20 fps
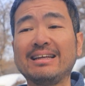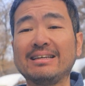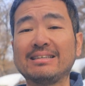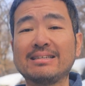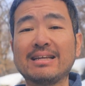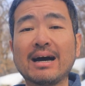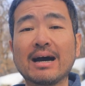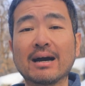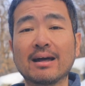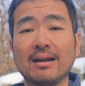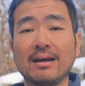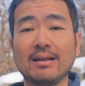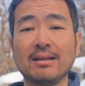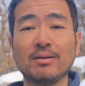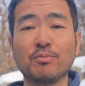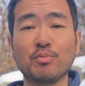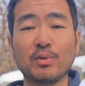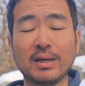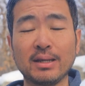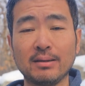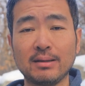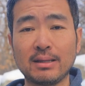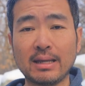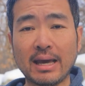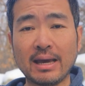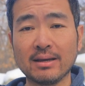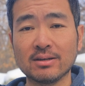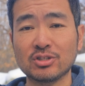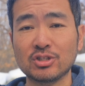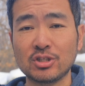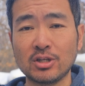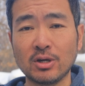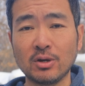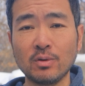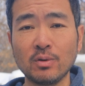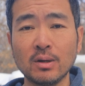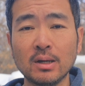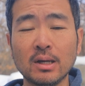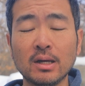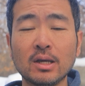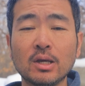is not going to retain snow.